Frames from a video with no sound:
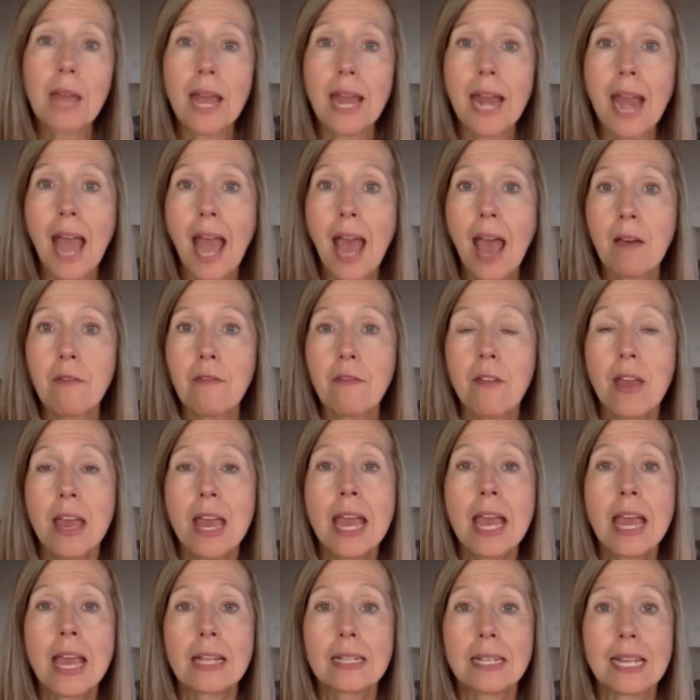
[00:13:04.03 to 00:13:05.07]
have,
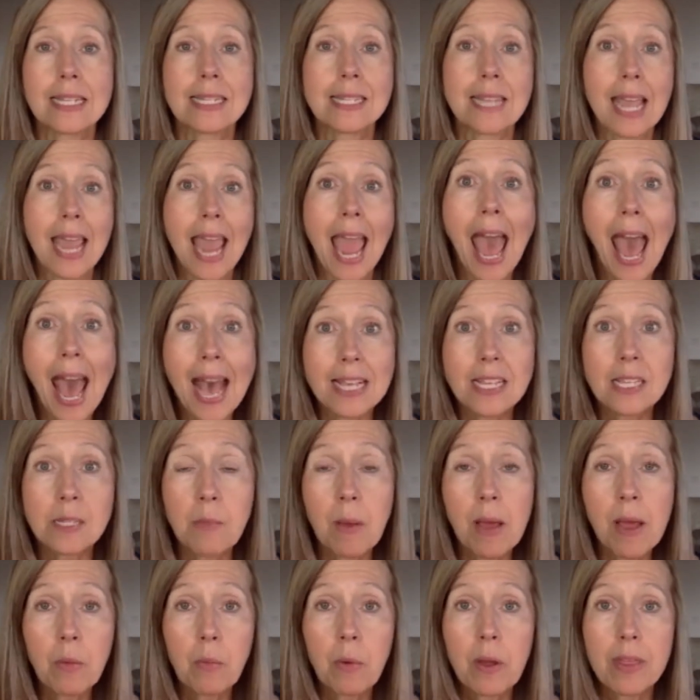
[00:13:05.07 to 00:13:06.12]
let's say,
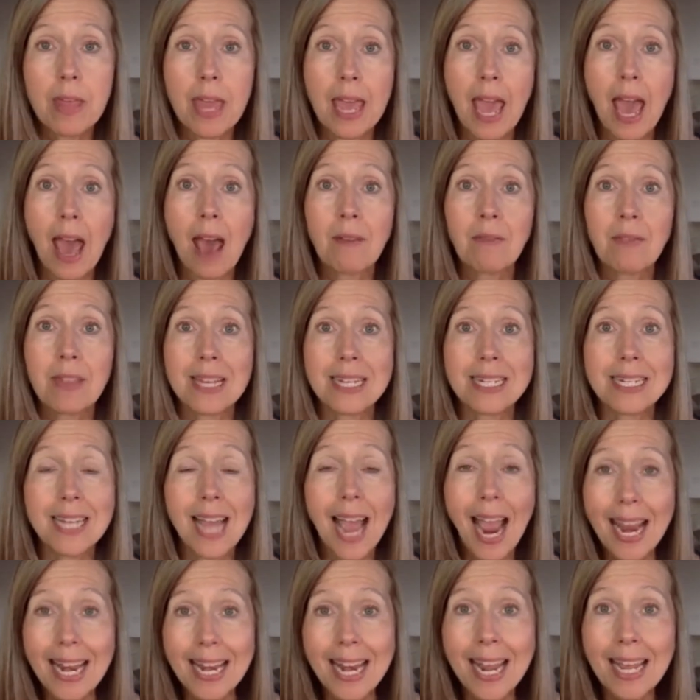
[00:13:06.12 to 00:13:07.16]
asthma, where they have the
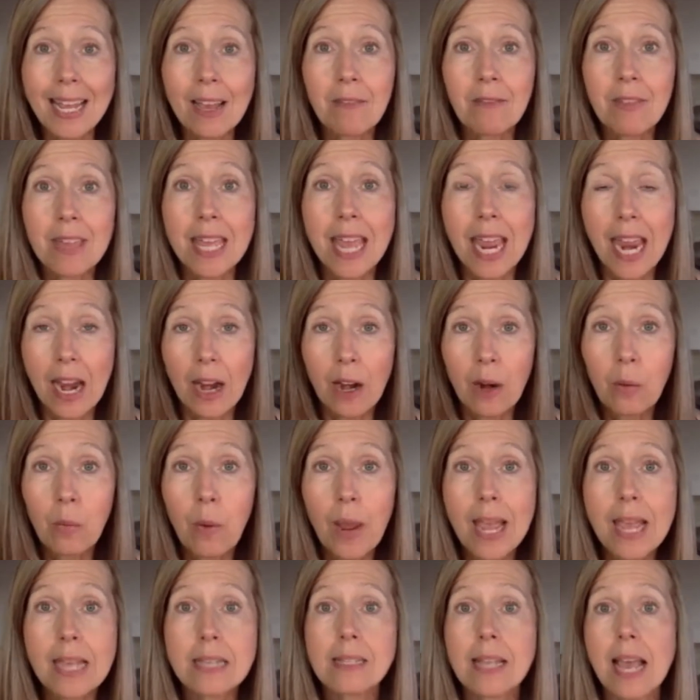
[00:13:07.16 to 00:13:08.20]
tightening of the
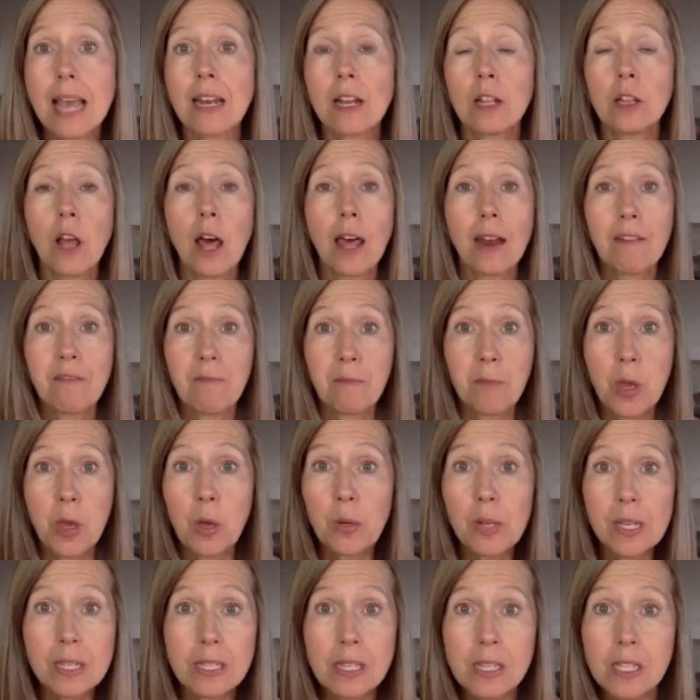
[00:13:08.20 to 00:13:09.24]
airways and a lot of
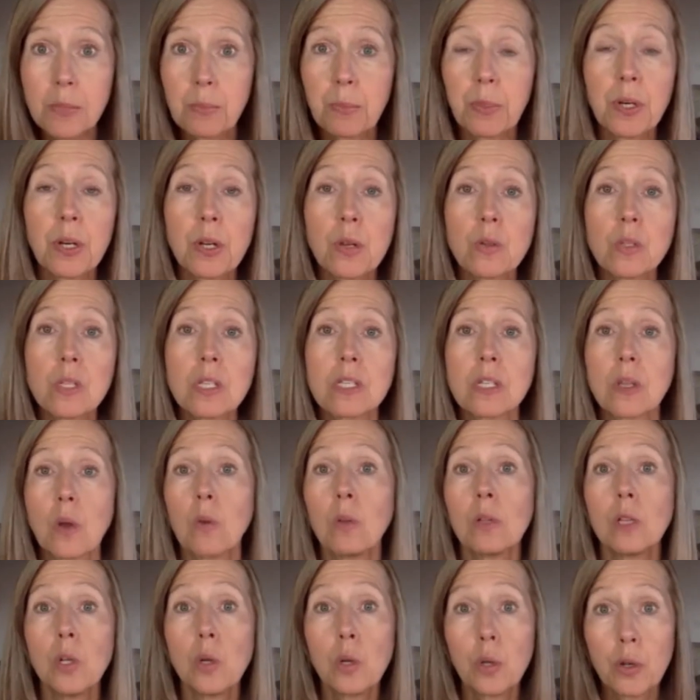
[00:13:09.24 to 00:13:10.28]
mucus is produced, so
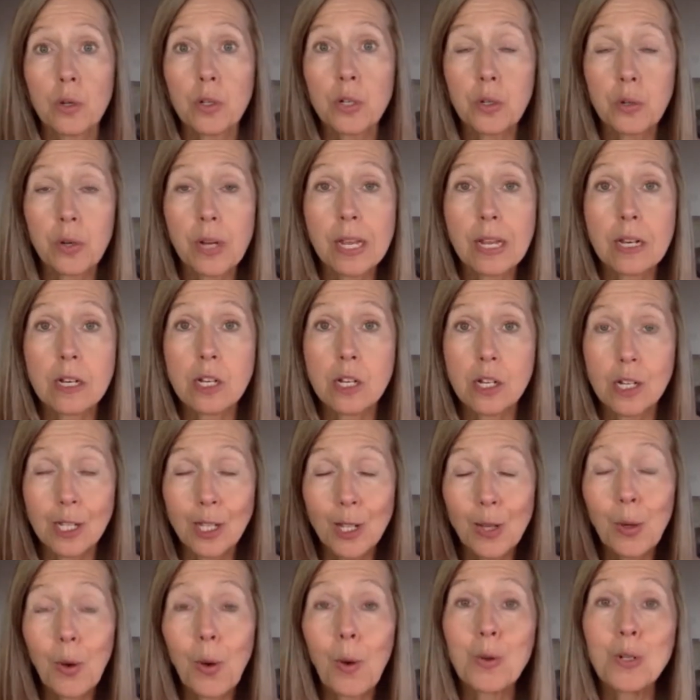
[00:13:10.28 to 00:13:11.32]

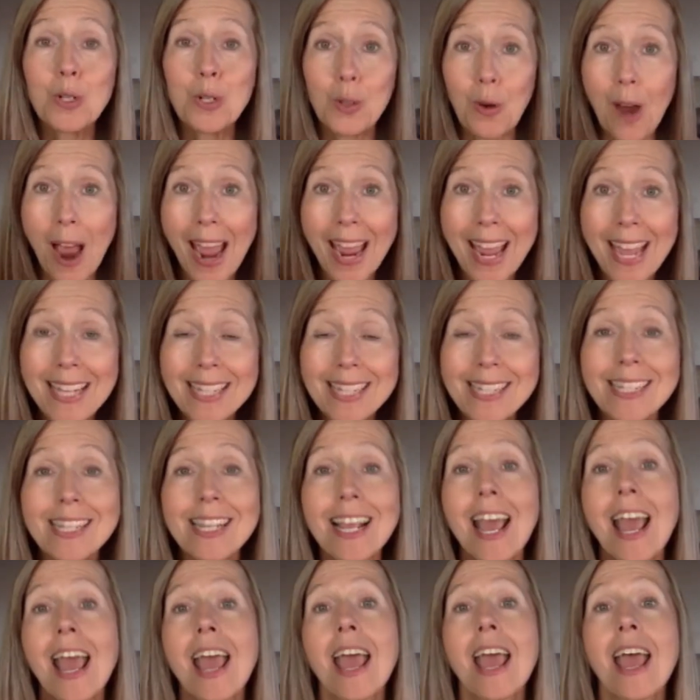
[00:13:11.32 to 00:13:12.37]
leukotrienes,
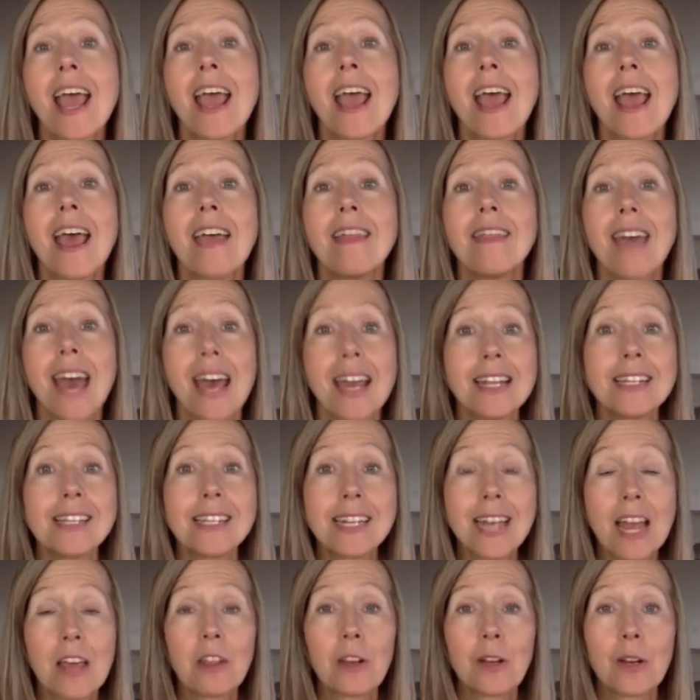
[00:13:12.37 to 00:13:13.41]
that is
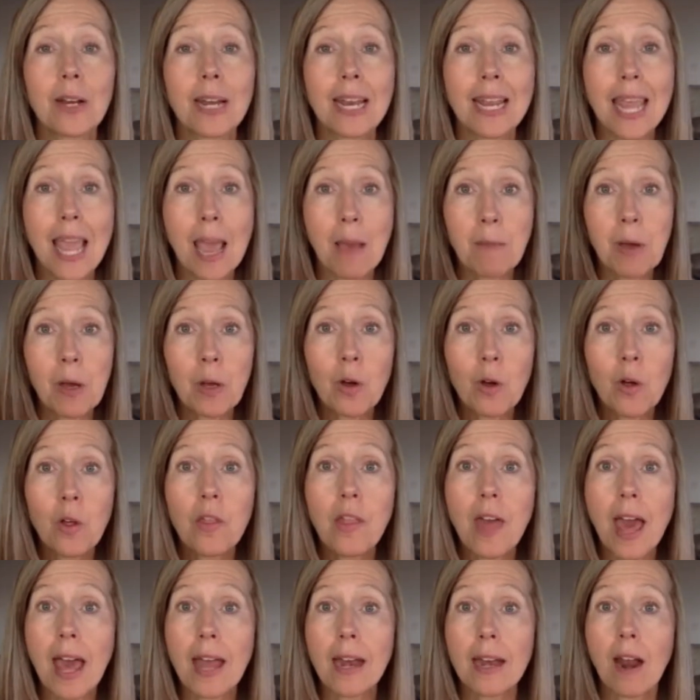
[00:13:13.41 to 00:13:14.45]
another chemical
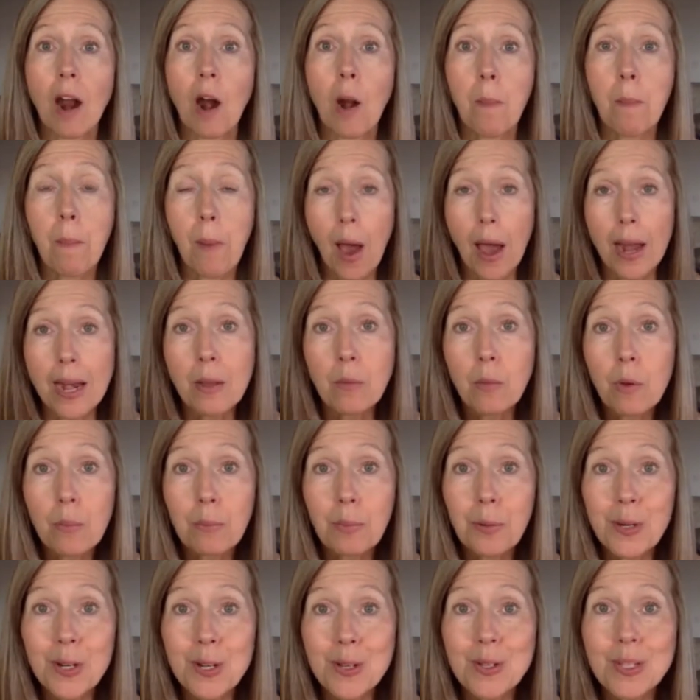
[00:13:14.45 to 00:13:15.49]
that our body will
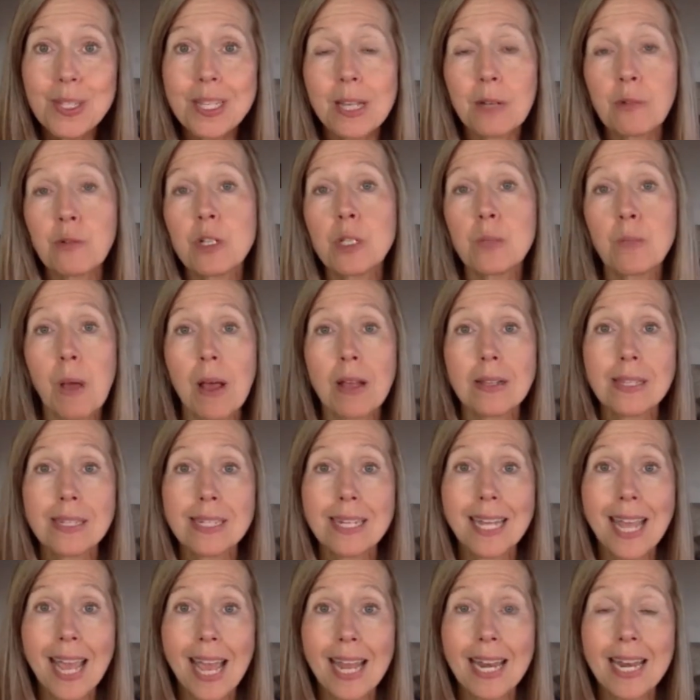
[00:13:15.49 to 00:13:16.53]
produce in response to
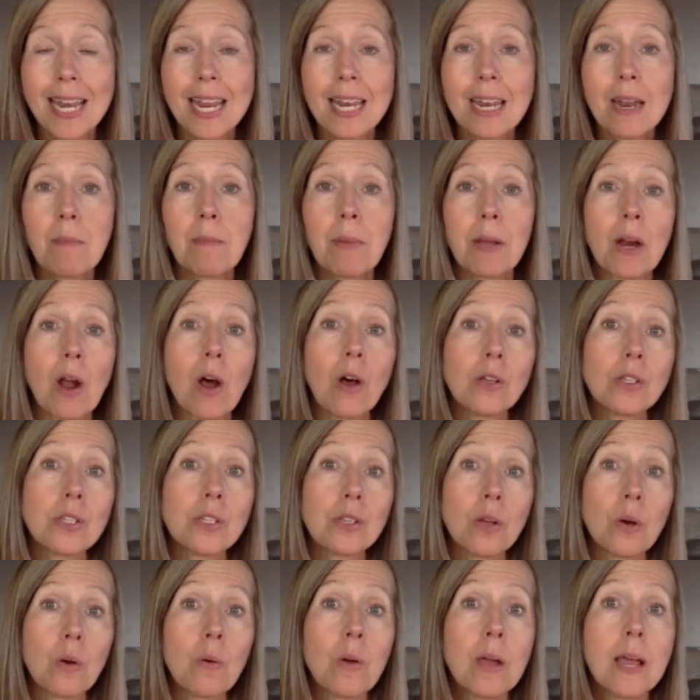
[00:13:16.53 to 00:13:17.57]
Candida, but
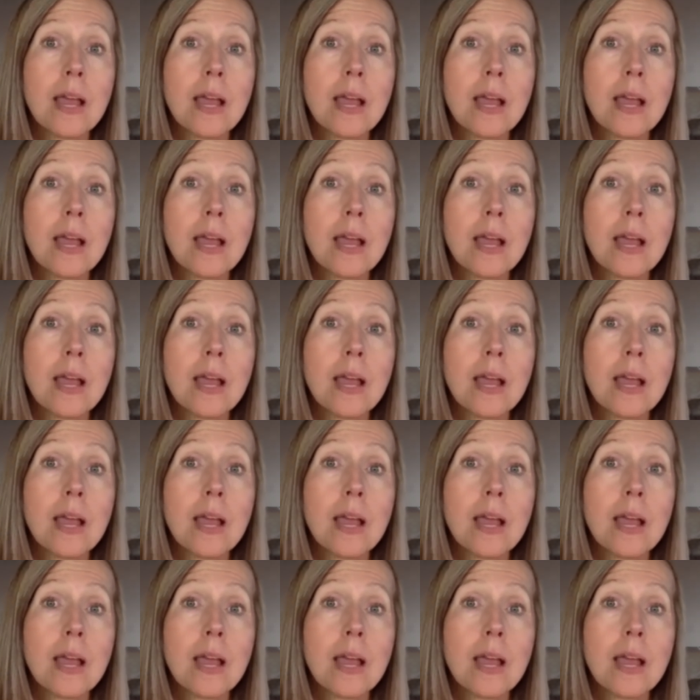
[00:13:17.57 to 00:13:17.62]
also